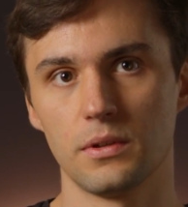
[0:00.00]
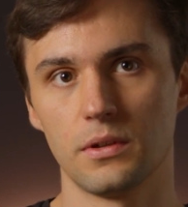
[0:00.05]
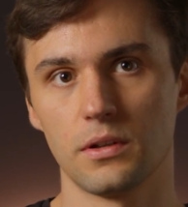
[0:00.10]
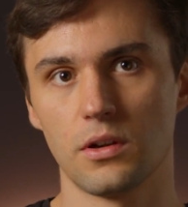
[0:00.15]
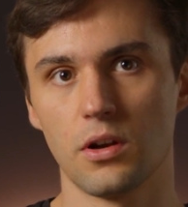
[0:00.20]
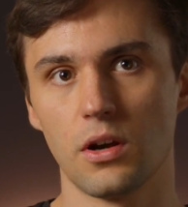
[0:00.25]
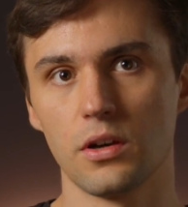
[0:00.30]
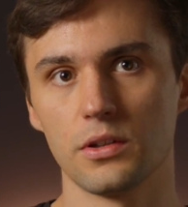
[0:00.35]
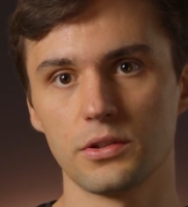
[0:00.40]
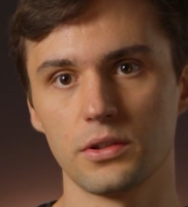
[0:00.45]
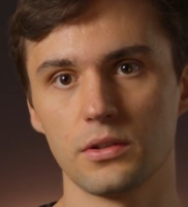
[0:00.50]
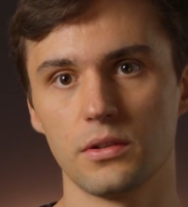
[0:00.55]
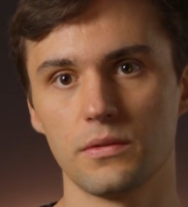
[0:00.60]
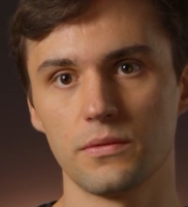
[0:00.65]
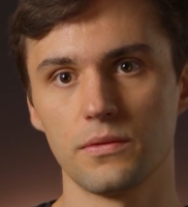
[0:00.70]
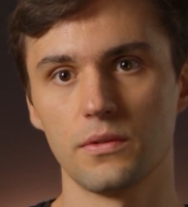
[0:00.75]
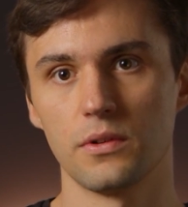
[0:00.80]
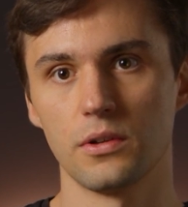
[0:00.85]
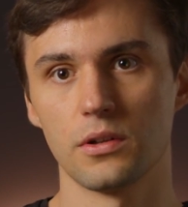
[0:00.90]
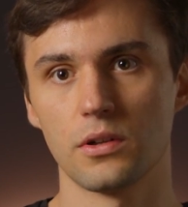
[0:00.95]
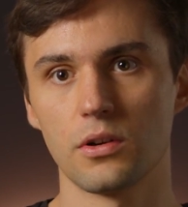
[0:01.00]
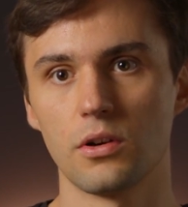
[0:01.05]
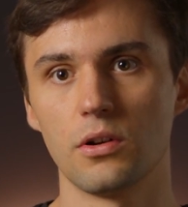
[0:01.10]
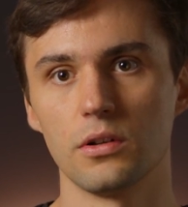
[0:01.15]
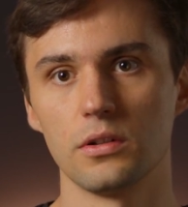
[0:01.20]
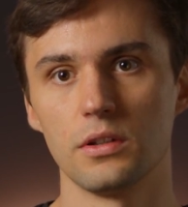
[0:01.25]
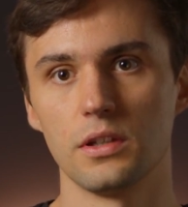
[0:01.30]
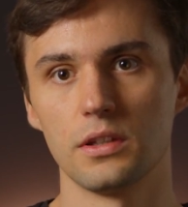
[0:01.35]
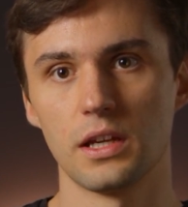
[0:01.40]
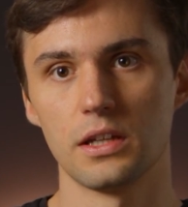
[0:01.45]
cost of
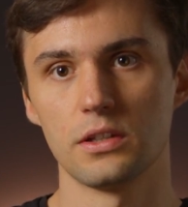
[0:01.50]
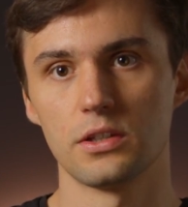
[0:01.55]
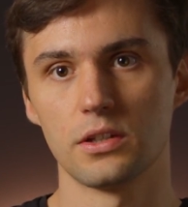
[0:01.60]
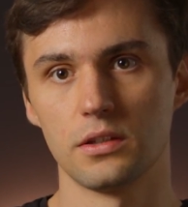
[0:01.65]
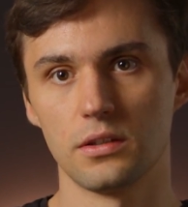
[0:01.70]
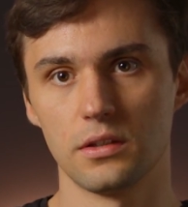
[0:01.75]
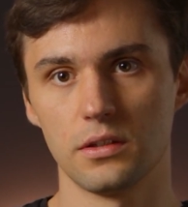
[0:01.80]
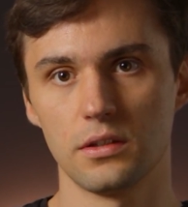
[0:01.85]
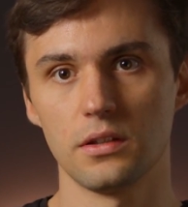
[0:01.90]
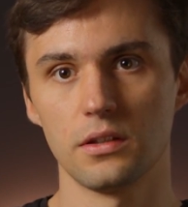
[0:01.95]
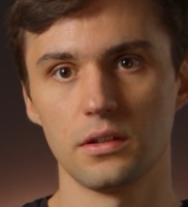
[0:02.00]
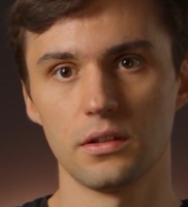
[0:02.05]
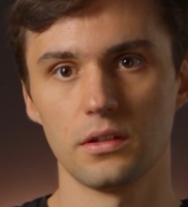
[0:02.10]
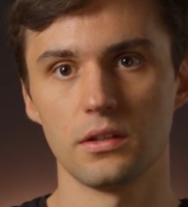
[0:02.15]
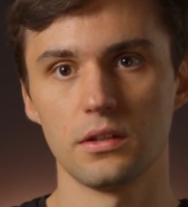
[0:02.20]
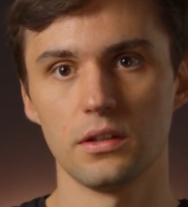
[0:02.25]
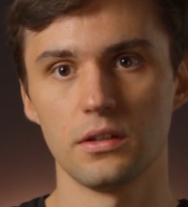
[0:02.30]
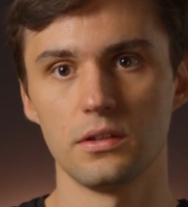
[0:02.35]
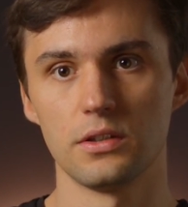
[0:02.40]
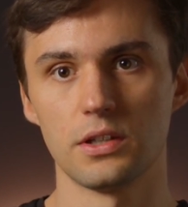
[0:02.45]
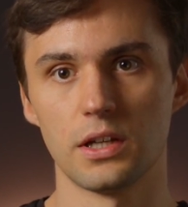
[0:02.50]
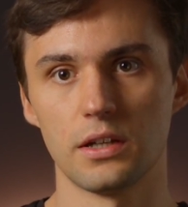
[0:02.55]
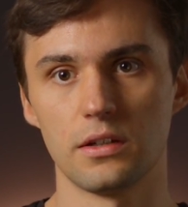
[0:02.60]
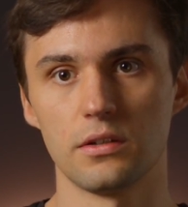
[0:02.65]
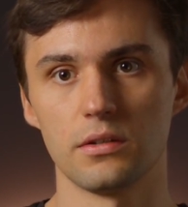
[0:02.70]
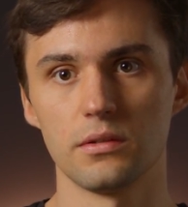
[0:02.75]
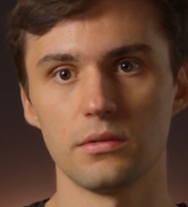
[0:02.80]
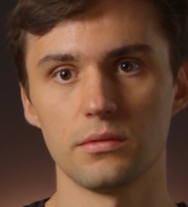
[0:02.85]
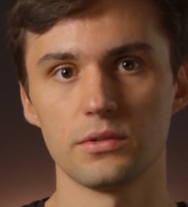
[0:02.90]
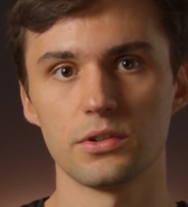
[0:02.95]
coordination in
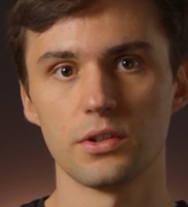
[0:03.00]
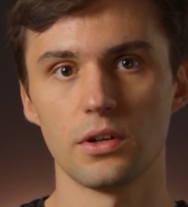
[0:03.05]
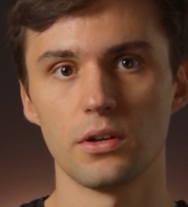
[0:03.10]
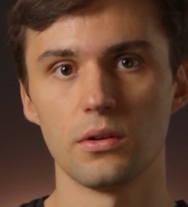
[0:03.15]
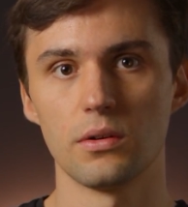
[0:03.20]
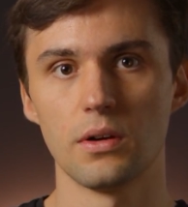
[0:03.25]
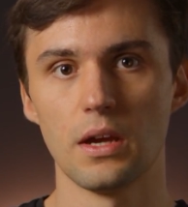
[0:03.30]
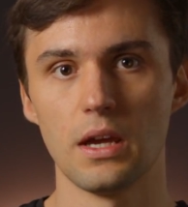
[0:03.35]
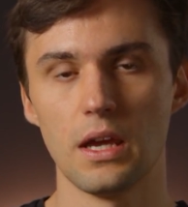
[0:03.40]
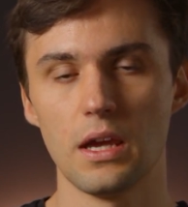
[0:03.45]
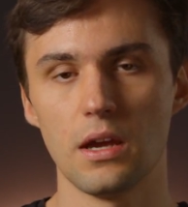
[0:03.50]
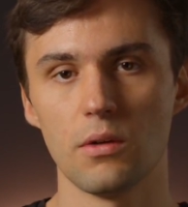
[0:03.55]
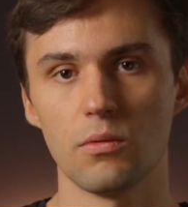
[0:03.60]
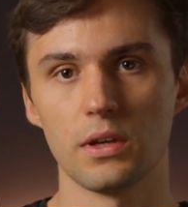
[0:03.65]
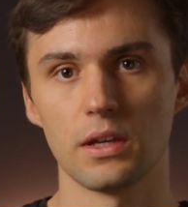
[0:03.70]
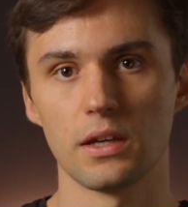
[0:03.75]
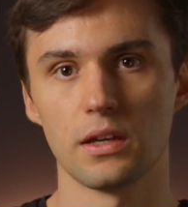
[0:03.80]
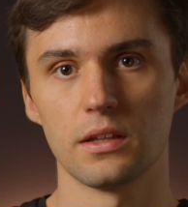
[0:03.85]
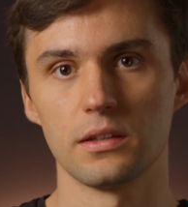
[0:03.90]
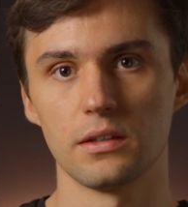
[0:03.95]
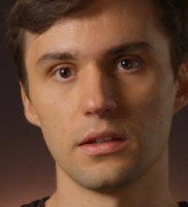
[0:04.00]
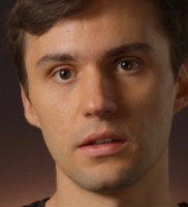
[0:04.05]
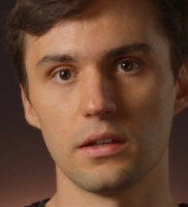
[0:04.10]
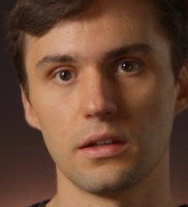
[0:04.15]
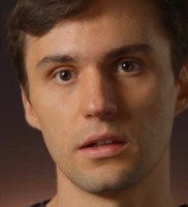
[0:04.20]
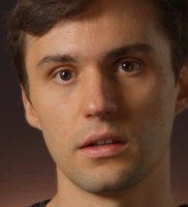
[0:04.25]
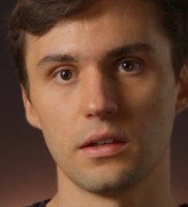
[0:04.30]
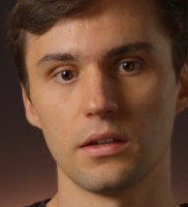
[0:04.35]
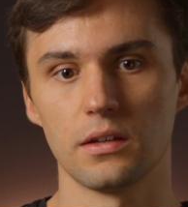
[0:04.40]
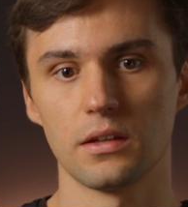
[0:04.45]
general. So we can
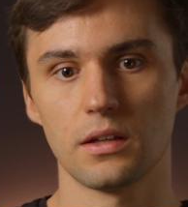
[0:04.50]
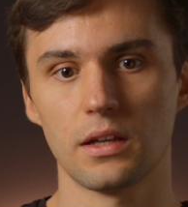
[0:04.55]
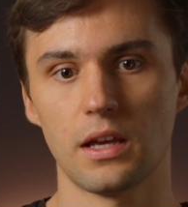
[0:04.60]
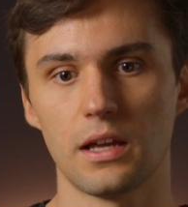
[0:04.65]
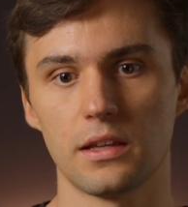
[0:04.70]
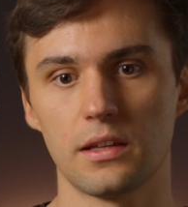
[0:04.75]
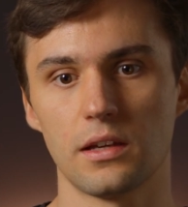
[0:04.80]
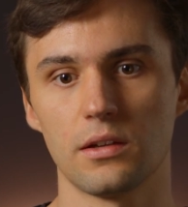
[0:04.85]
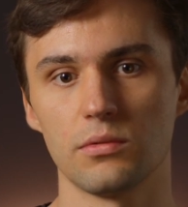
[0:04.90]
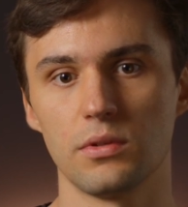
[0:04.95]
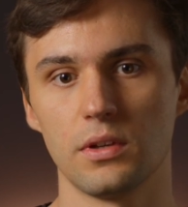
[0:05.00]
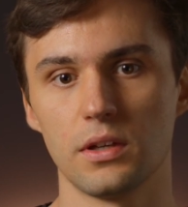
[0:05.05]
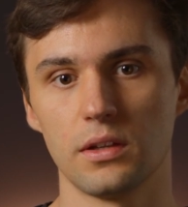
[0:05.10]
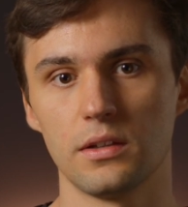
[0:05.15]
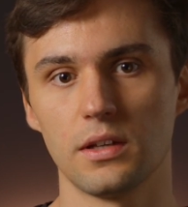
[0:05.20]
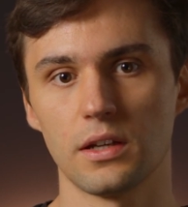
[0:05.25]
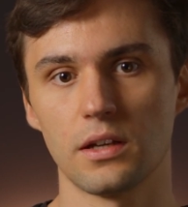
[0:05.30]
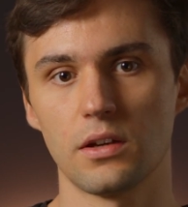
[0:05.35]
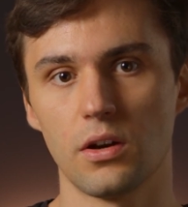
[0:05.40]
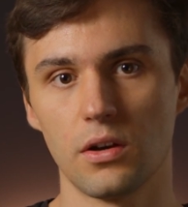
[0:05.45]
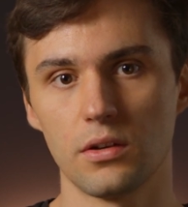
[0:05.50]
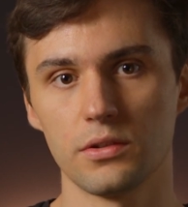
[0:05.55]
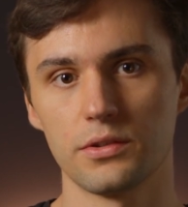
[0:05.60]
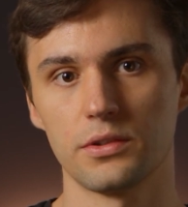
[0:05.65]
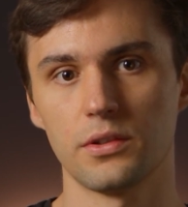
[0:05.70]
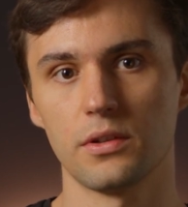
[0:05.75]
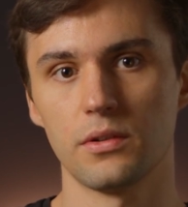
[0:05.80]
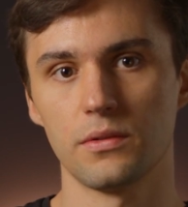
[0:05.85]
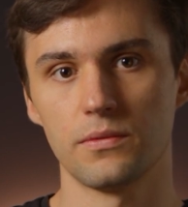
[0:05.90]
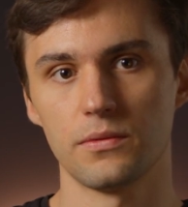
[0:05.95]
cut out the
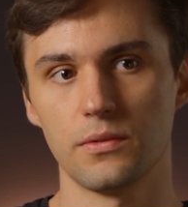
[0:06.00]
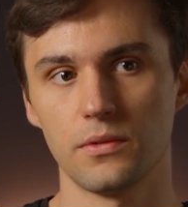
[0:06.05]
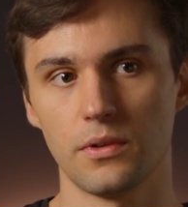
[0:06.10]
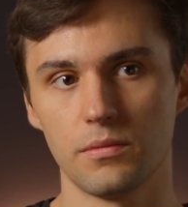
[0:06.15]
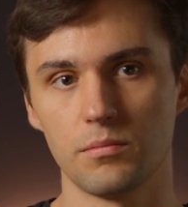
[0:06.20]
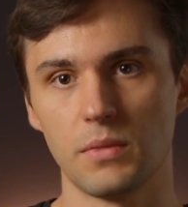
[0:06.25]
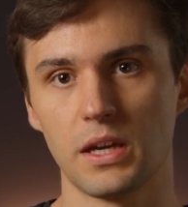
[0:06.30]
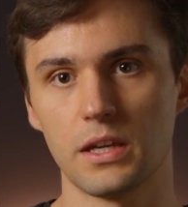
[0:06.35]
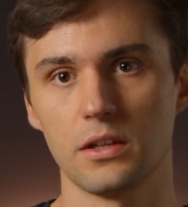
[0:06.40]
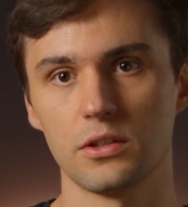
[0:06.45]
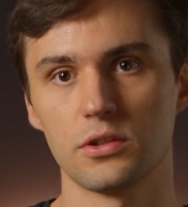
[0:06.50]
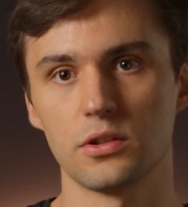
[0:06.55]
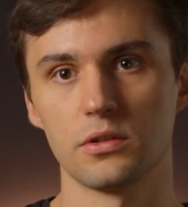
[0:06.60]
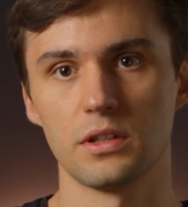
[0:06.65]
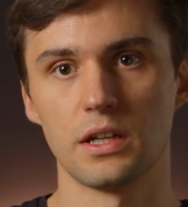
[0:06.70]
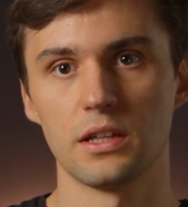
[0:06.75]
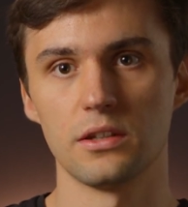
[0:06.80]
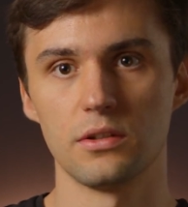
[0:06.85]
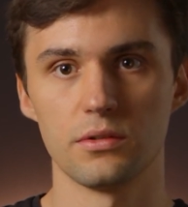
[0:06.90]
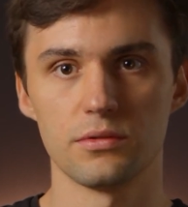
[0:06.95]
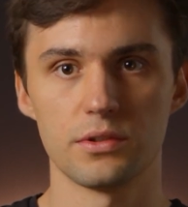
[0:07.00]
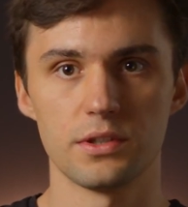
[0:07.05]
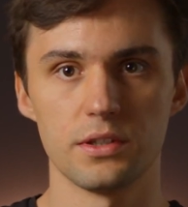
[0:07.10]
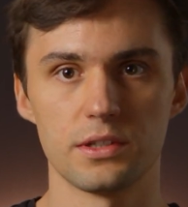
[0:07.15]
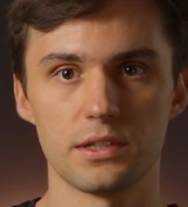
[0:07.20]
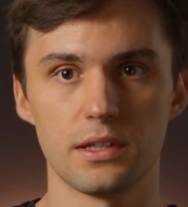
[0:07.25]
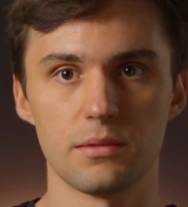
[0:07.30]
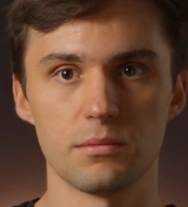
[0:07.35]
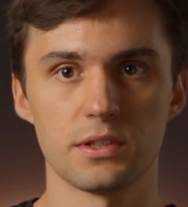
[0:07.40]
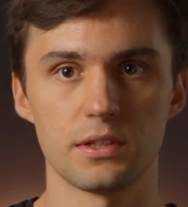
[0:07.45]
cost of making sure that those
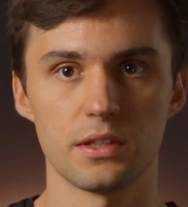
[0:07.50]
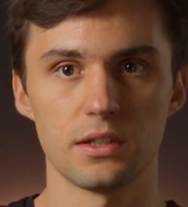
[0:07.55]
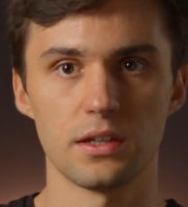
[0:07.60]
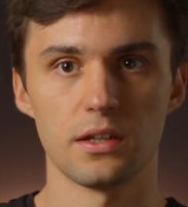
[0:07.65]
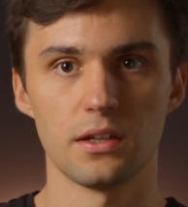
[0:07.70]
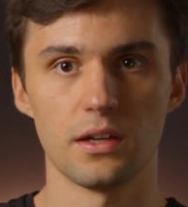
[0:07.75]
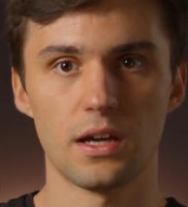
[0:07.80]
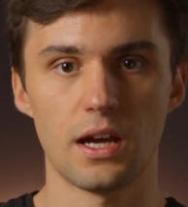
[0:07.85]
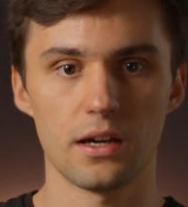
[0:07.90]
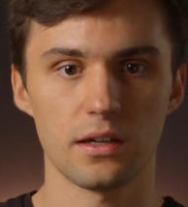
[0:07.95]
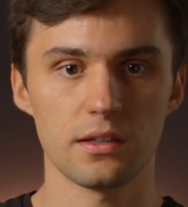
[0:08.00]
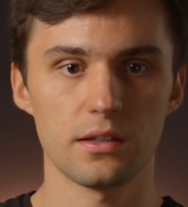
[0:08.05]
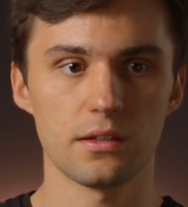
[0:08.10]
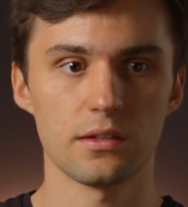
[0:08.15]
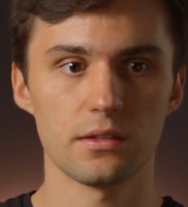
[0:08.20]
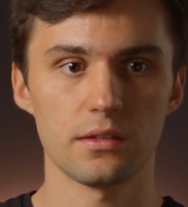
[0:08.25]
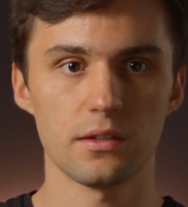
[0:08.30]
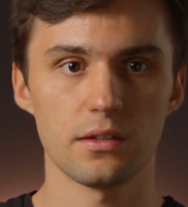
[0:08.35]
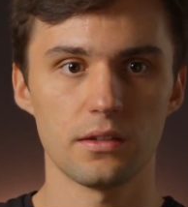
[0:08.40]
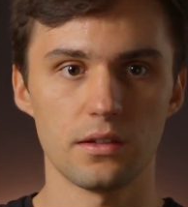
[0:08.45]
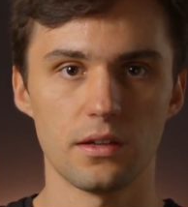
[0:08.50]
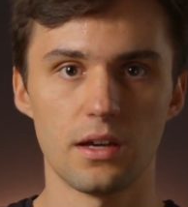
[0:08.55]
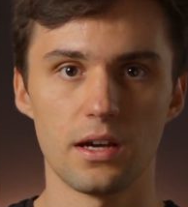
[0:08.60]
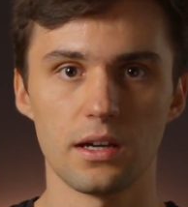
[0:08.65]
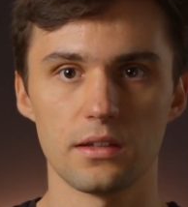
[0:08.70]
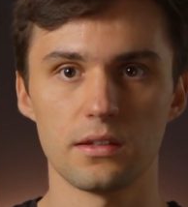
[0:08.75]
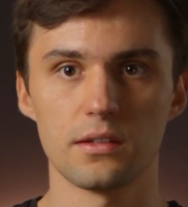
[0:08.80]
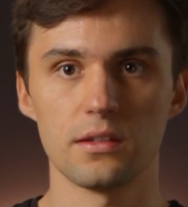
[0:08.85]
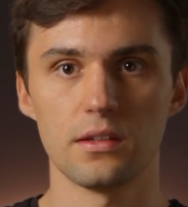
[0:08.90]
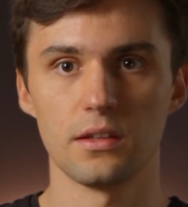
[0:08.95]
systems
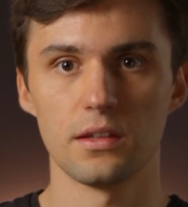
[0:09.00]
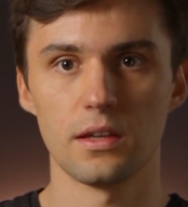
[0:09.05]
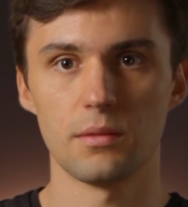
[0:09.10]
act in